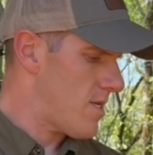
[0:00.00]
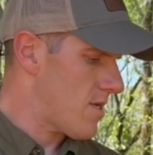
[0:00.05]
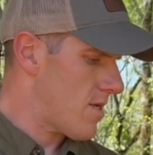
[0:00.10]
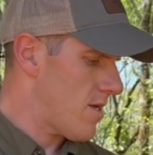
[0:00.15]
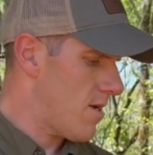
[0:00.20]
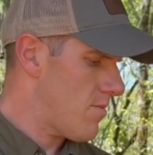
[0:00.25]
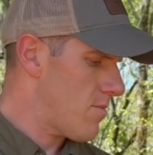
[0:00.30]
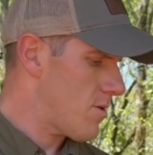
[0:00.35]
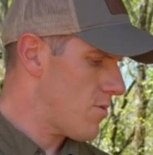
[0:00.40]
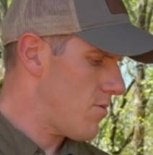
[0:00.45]
It
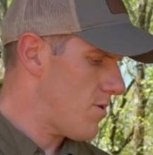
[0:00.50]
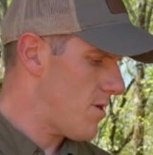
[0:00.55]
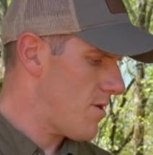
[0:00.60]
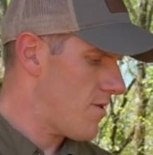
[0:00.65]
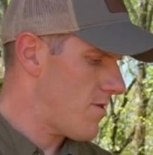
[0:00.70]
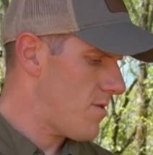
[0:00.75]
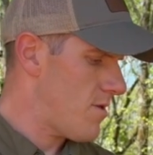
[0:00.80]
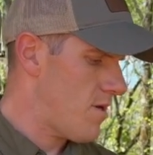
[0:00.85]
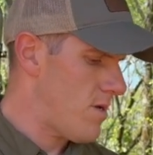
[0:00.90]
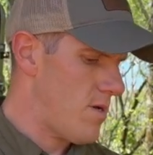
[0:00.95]
comes
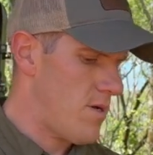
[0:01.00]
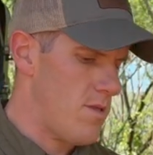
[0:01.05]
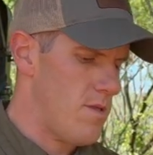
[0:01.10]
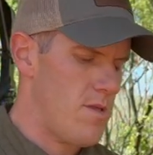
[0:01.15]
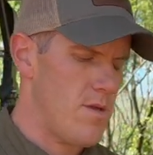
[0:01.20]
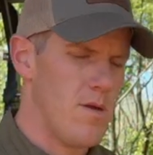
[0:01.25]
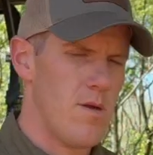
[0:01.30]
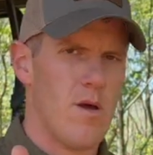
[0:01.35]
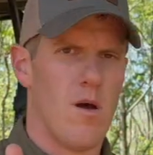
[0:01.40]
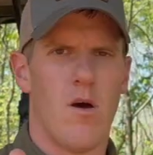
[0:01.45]
with
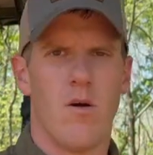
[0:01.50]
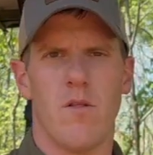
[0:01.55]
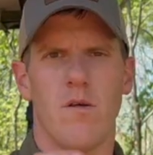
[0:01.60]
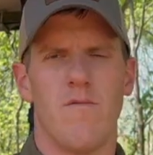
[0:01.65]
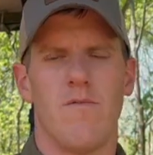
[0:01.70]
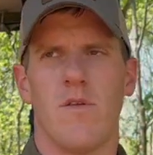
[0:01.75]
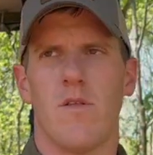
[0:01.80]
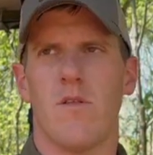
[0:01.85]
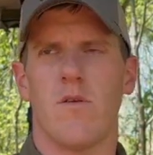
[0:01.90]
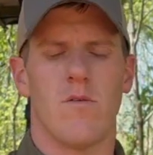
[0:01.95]
all
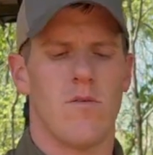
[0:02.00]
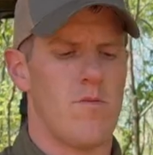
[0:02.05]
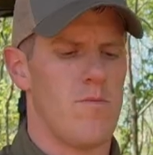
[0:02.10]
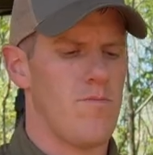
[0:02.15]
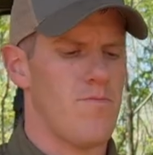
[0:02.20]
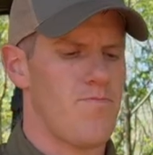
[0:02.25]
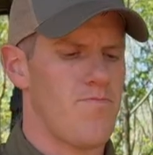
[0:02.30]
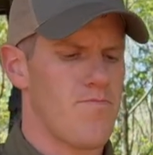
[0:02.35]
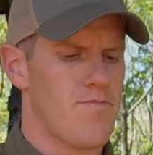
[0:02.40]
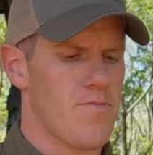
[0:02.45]
of the
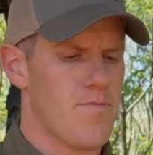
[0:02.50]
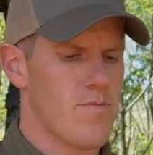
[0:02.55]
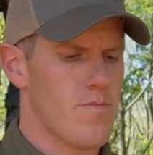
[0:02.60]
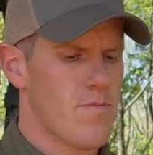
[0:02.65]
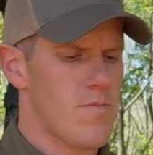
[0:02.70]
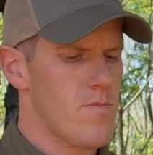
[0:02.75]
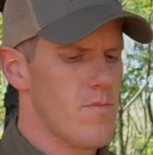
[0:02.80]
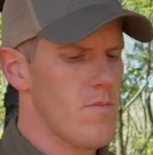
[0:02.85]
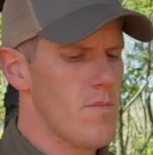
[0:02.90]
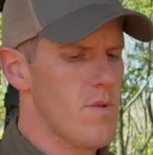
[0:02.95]
little
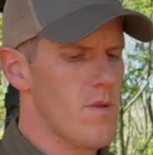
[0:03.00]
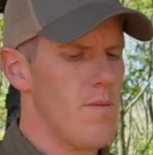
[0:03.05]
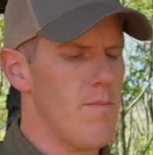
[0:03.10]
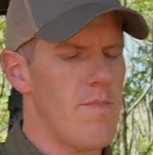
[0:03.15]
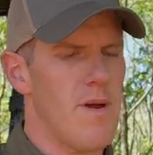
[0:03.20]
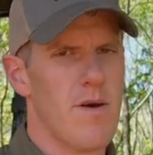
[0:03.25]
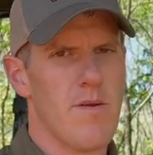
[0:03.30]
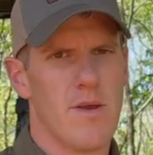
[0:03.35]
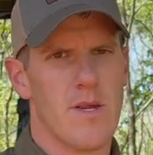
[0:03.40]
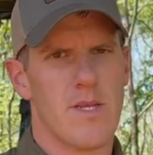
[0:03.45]

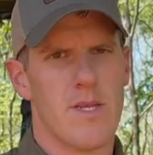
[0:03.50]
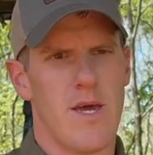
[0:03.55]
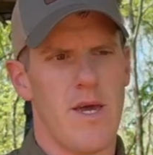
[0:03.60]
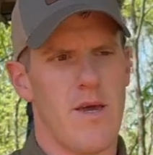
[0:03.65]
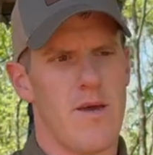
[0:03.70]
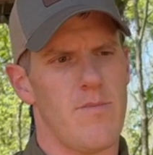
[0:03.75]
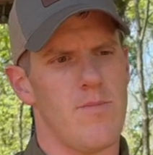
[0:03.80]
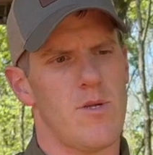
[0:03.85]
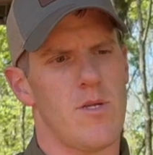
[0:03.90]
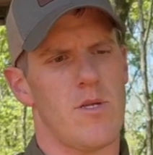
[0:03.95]
mounting
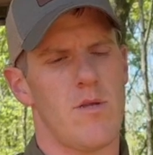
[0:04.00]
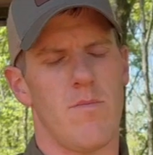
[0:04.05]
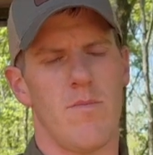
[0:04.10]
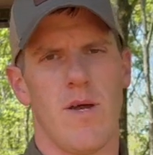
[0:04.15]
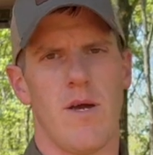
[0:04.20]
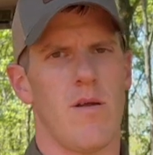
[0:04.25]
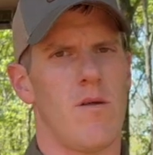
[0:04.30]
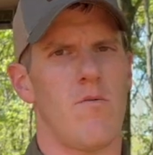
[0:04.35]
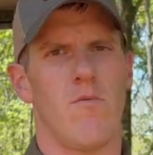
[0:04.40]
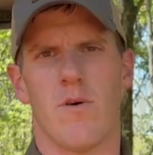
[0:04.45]
tabs to
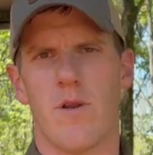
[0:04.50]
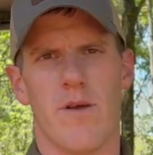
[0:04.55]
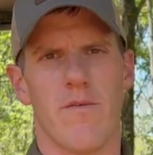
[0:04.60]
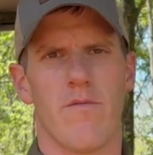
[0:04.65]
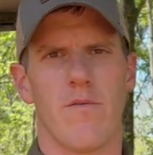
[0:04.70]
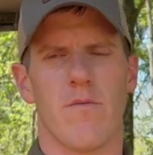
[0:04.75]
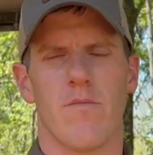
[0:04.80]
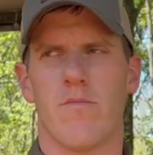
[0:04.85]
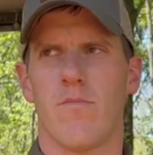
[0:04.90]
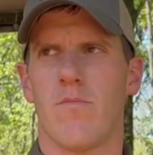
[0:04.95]
mount on
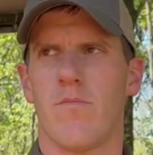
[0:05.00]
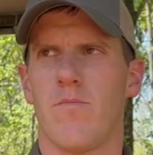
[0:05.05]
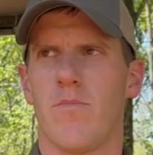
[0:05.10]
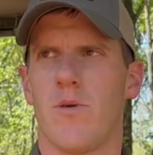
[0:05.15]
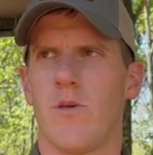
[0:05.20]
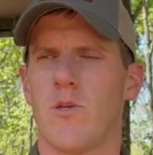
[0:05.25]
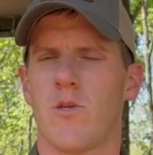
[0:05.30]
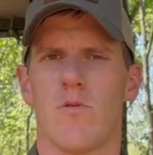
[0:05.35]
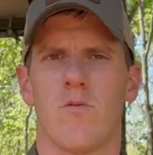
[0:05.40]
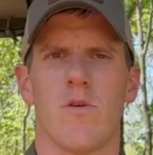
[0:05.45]
whatever
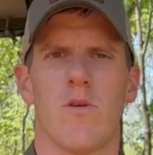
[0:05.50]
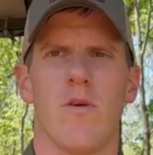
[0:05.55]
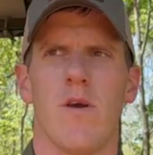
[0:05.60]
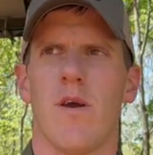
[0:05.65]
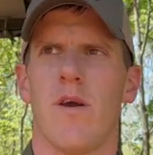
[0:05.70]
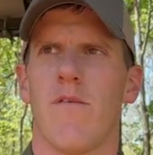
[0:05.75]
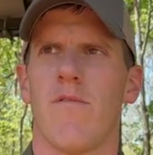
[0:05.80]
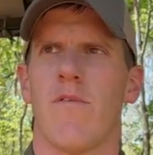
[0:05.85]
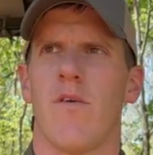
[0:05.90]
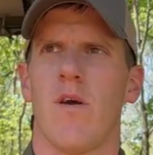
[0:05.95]
pistol you
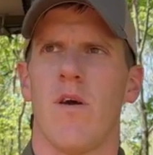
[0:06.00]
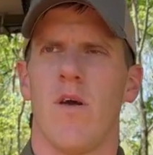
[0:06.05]
have.